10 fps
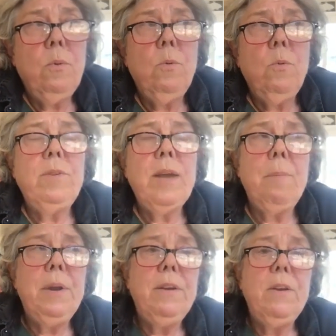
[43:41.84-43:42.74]
What's
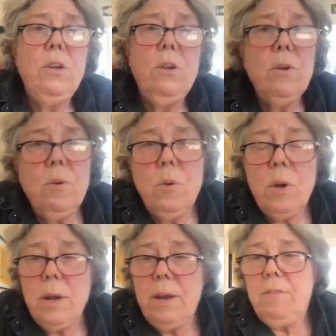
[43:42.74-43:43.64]
happening to you
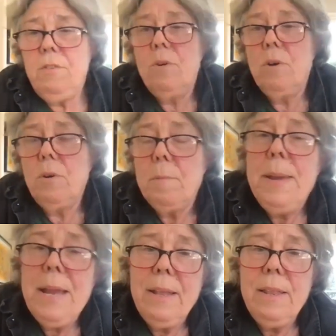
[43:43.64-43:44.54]
as you're
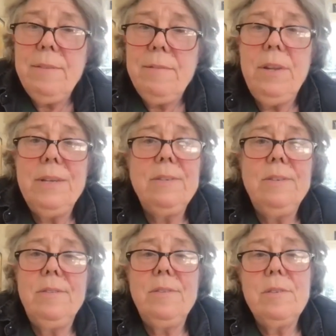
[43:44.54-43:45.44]
making these
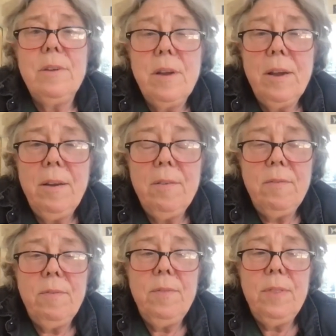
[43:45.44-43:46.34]
lists
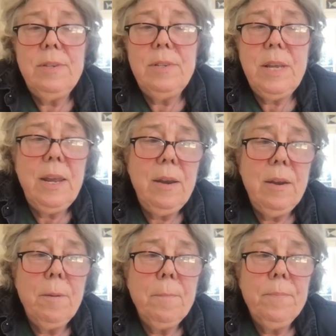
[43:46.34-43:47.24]
of the
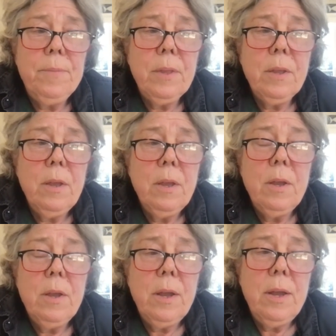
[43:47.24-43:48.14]
scene?
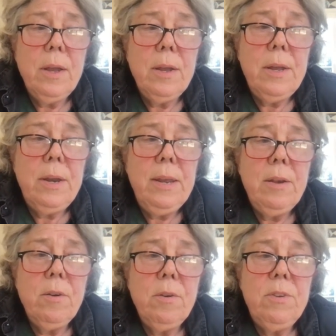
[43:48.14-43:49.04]
And
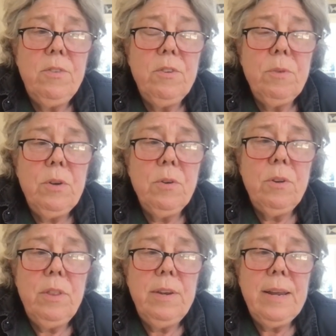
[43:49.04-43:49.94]
here, just to return
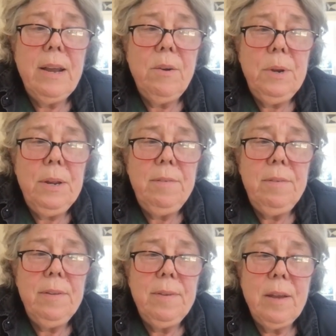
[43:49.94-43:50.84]
to the townies
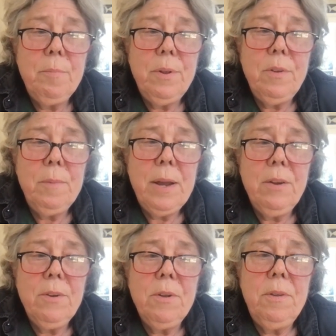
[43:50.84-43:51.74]
example, I
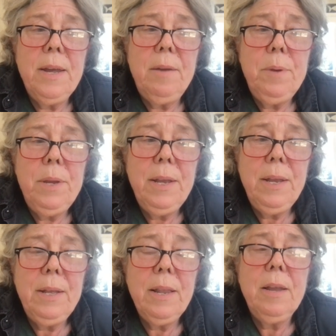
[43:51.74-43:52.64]
called that
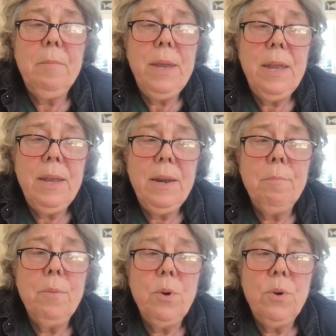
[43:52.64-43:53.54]
being like being in a
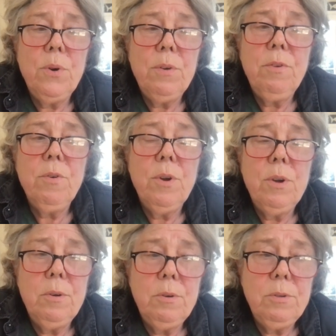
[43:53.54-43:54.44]
murder of
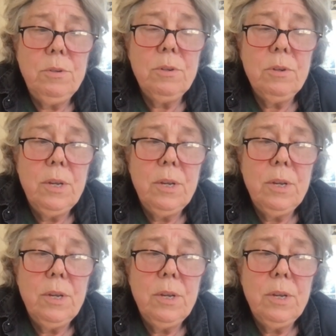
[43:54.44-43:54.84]
crows.